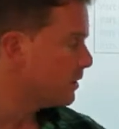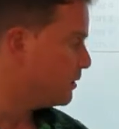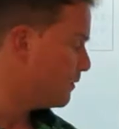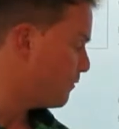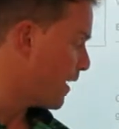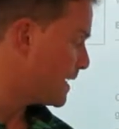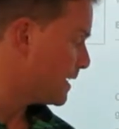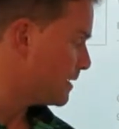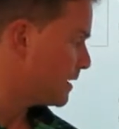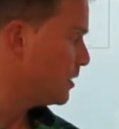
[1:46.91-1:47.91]
you've read
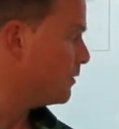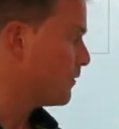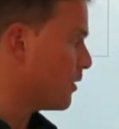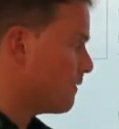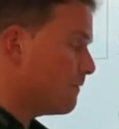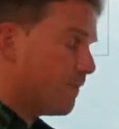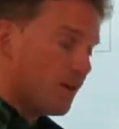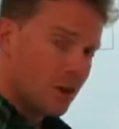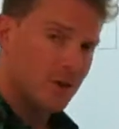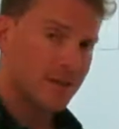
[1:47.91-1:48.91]
it and you've got a
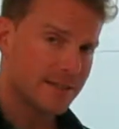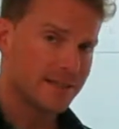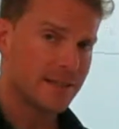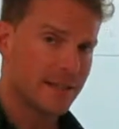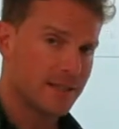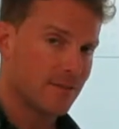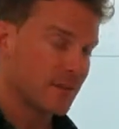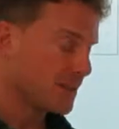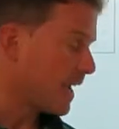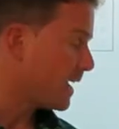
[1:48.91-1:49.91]
very good understanding of
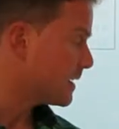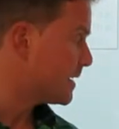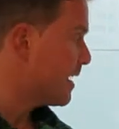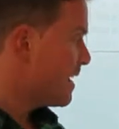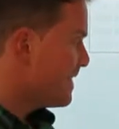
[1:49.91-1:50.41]
the text,